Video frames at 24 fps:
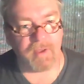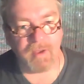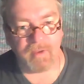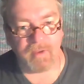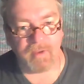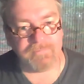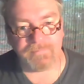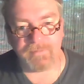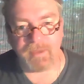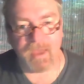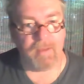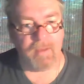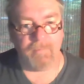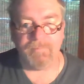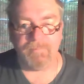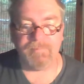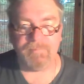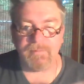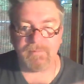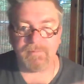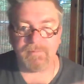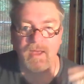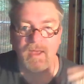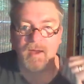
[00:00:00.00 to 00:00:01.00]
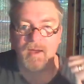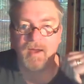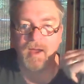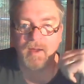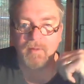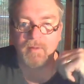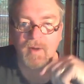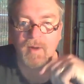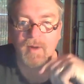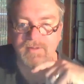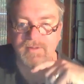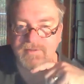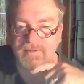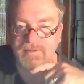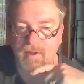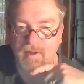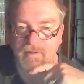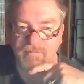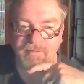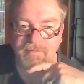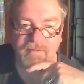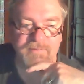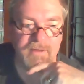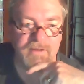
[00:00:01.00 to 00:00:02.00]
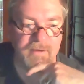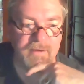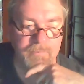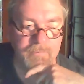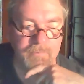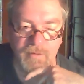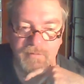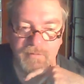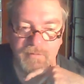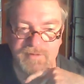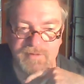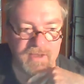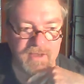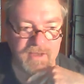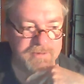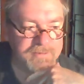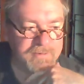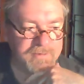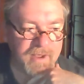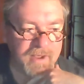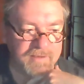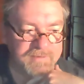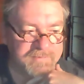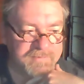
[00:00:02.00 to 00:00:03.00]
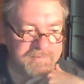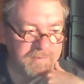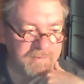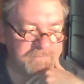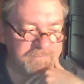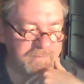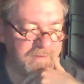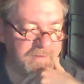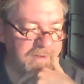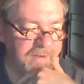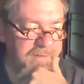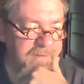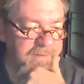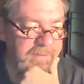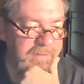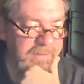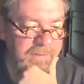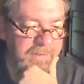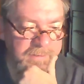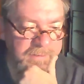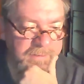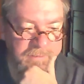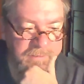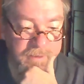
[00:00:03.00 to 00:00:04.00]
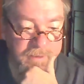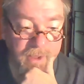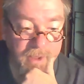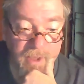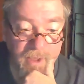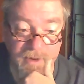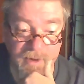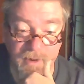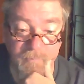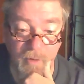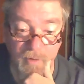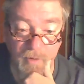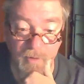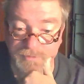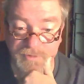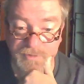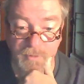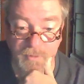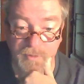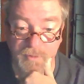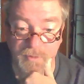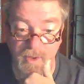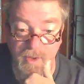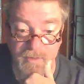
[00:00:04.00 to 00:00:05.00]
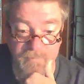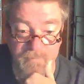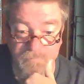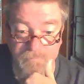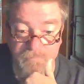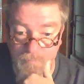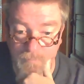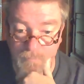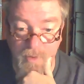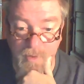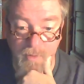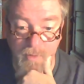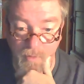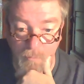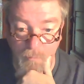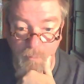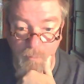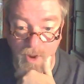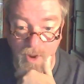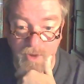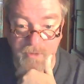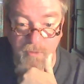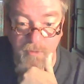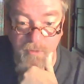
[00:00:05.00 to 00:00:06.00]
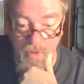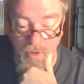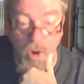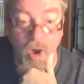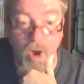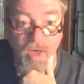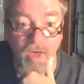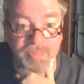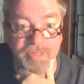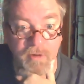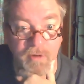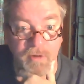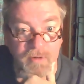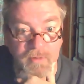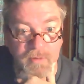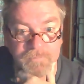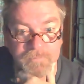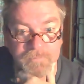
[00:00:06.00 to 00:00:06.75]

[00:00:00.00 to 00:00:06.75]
I've I write stuff. I've done movie soundtracks. And I'm also a writer and author.